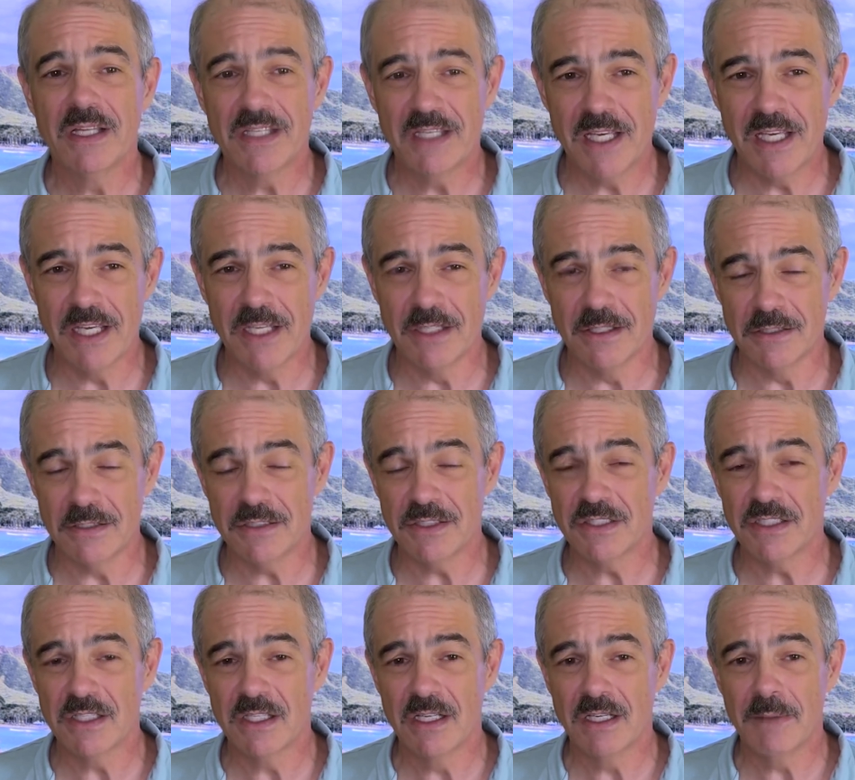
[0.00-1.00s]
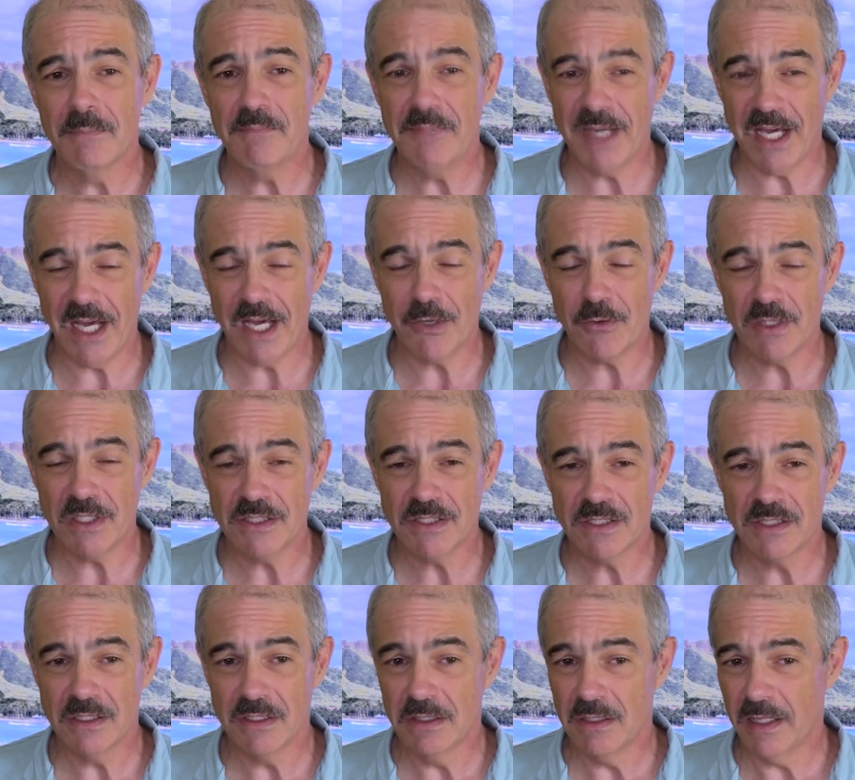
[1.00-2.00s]
kills
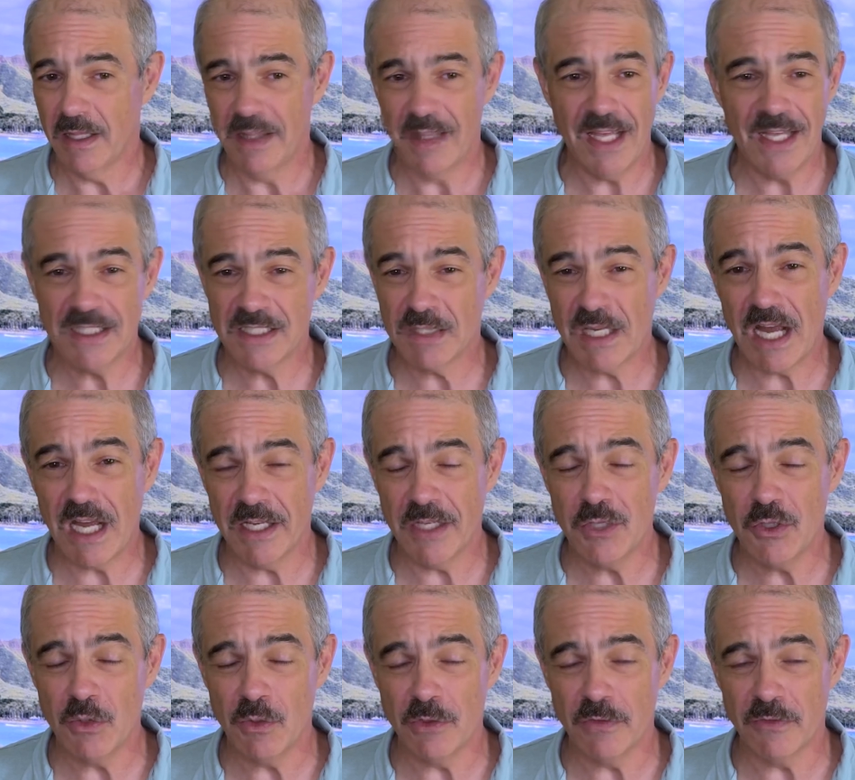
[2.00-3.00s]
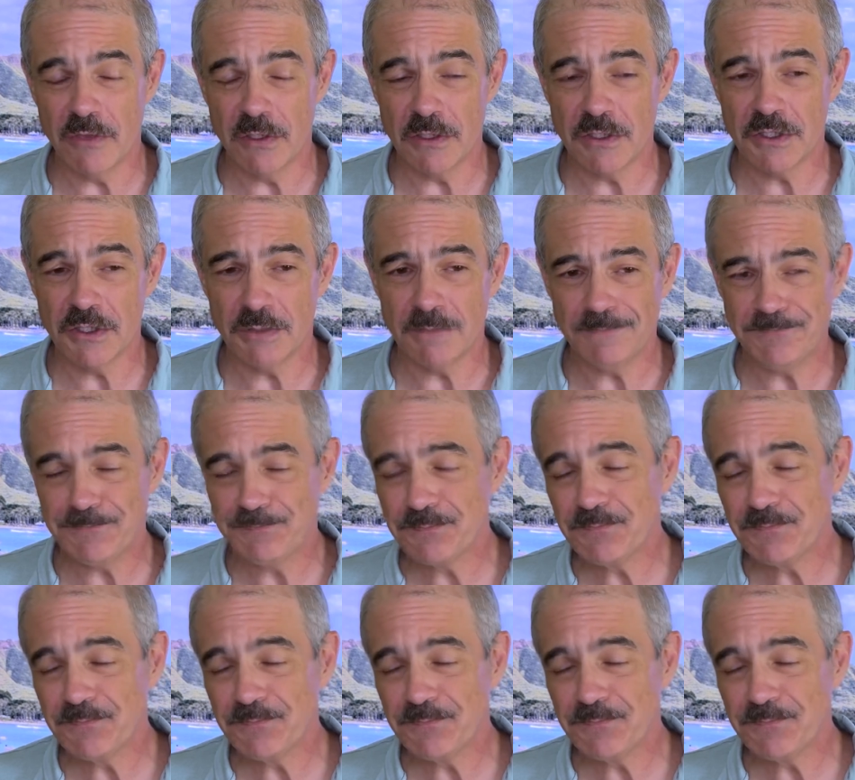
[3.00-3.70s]
batteries. That's kind of universal.